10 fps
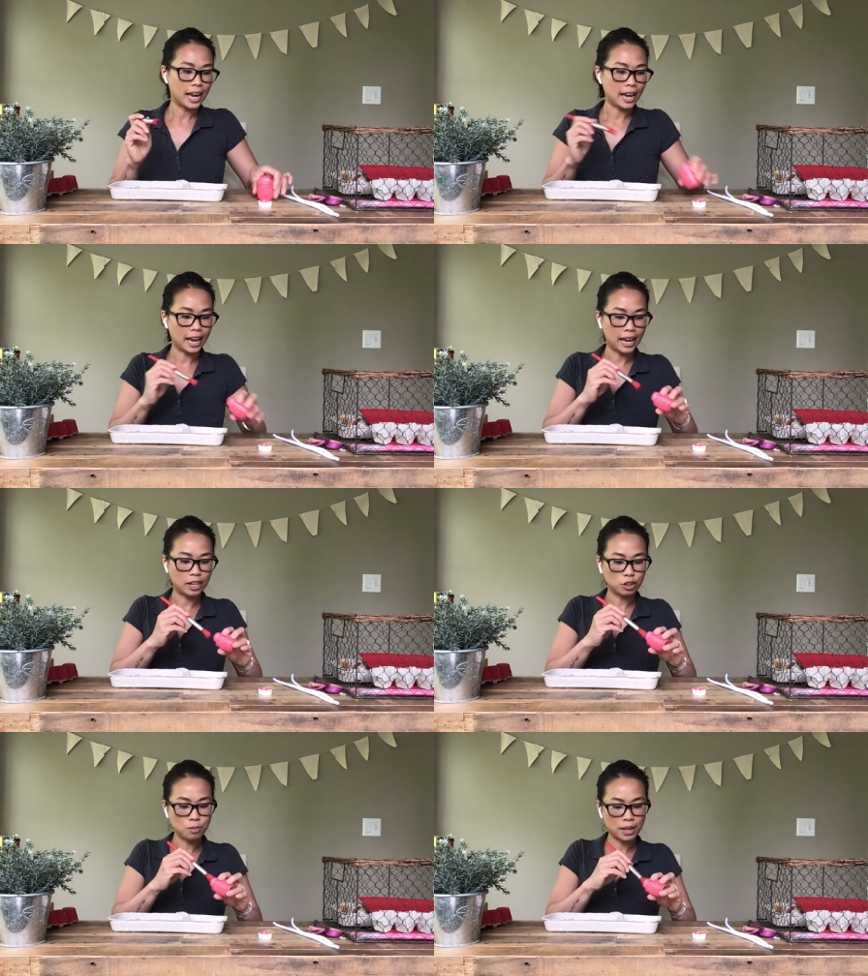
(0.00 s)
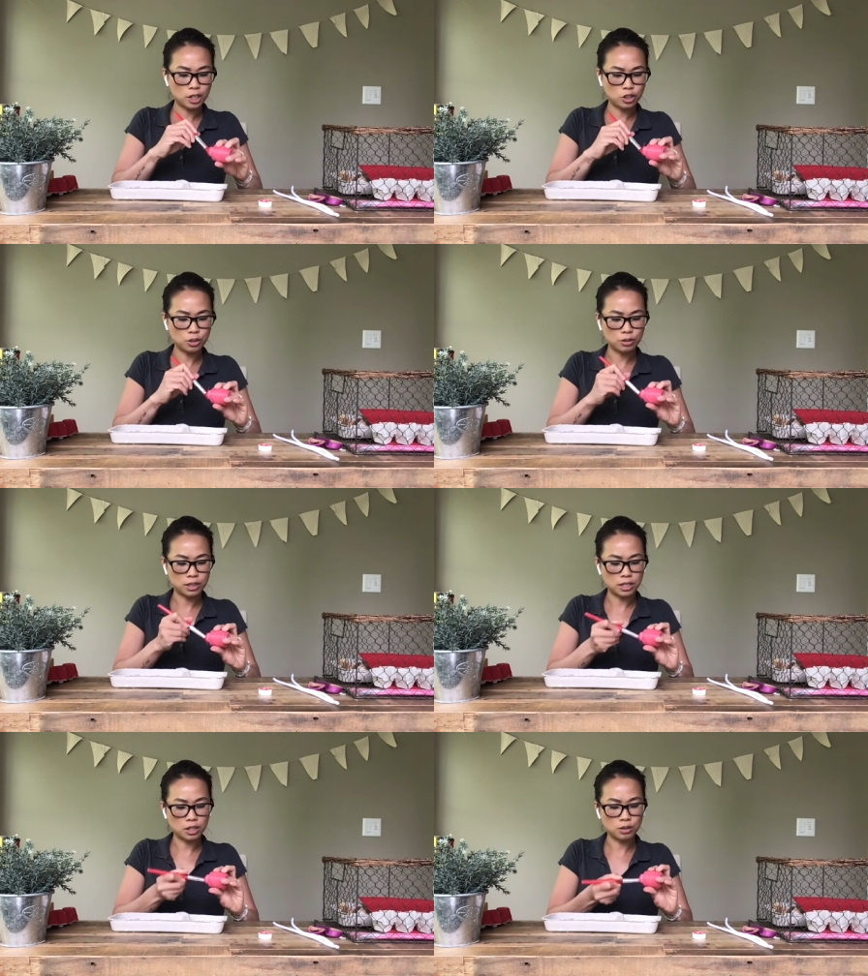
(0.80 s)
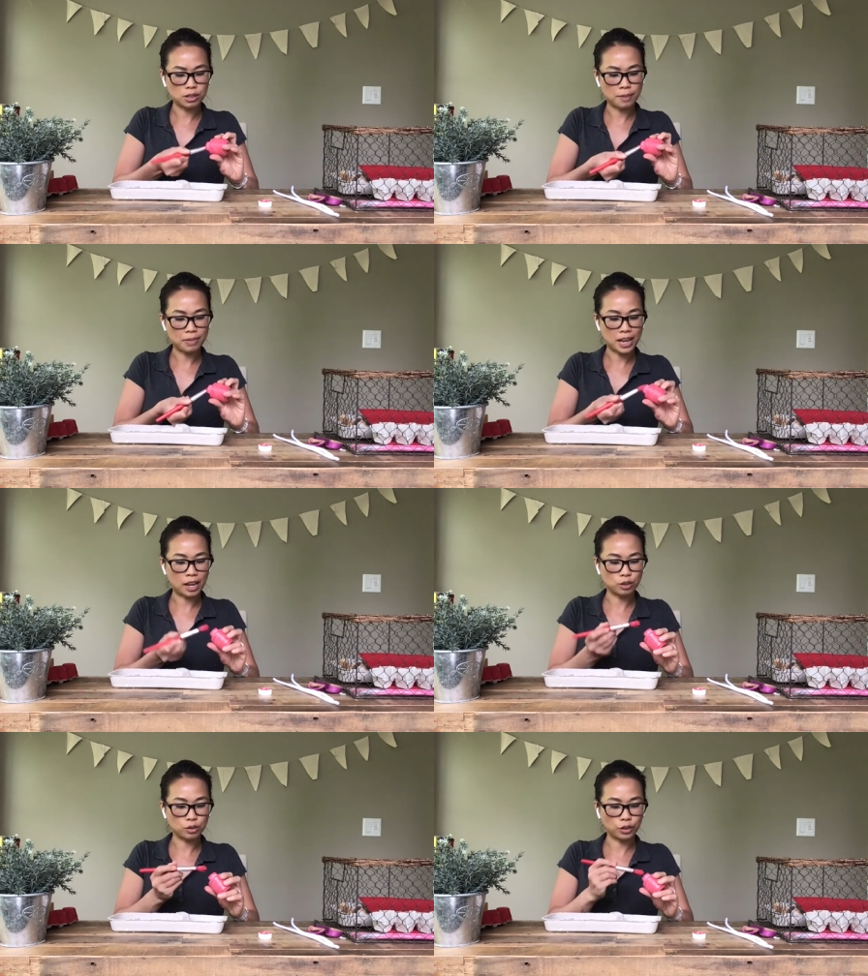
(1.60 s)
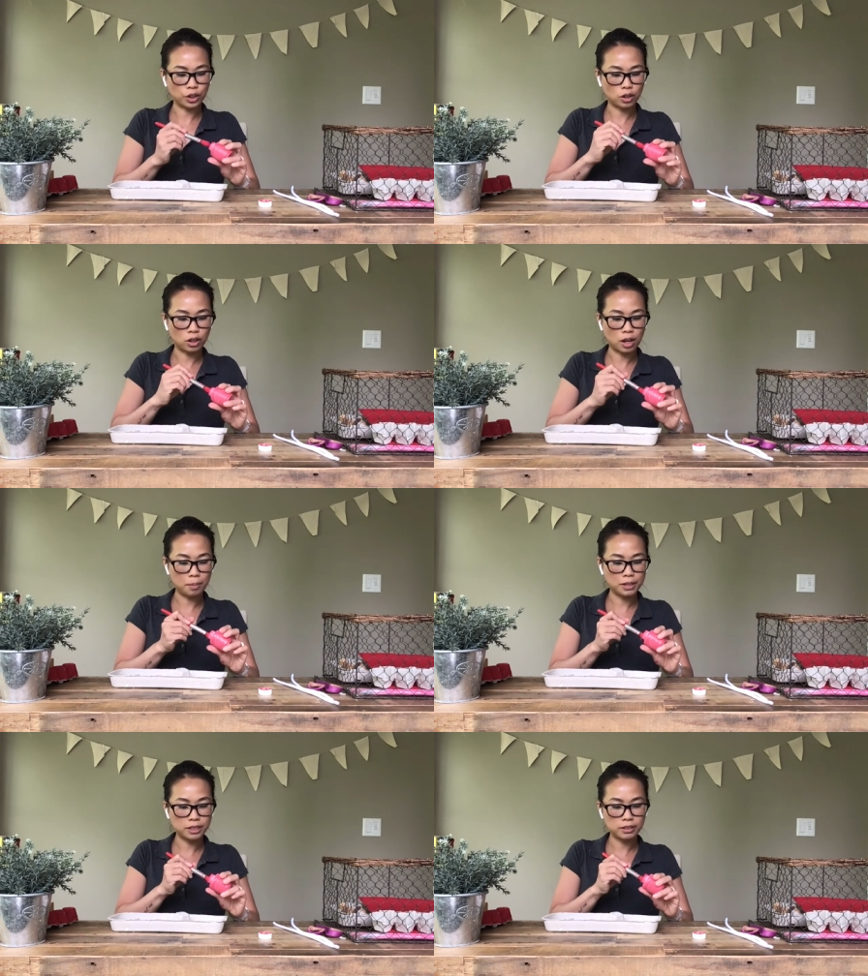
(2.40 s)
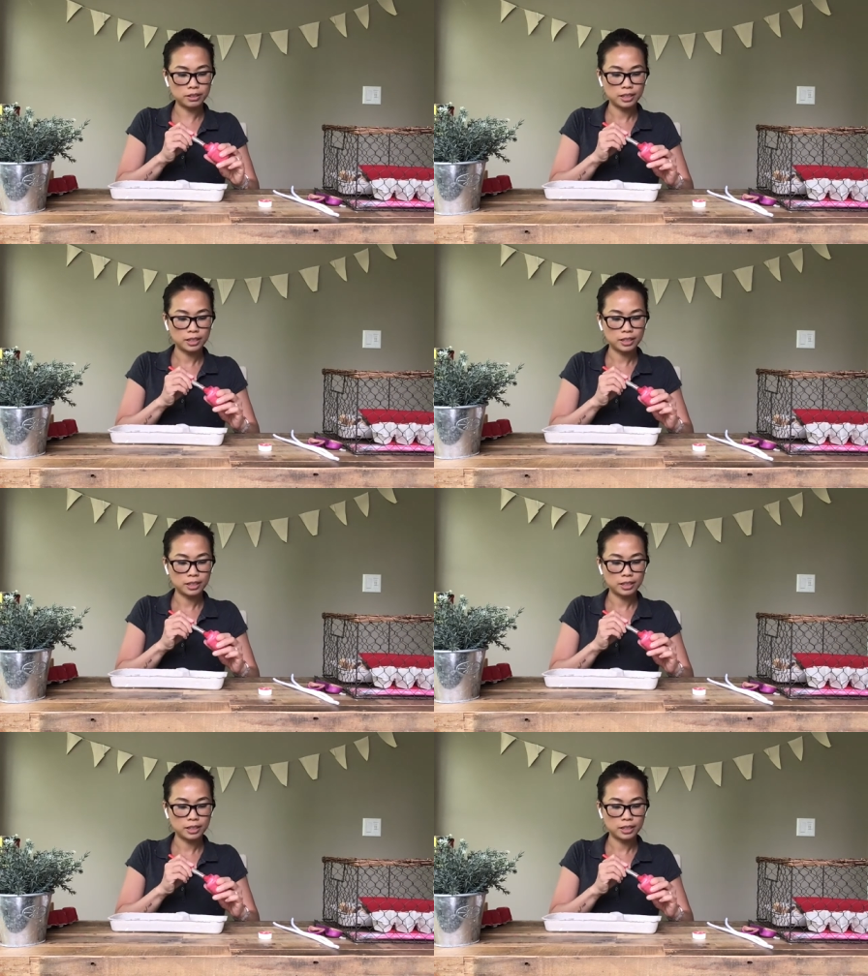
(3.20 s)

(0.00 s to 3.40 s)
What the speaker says: And you may choose to use something else for your claw, but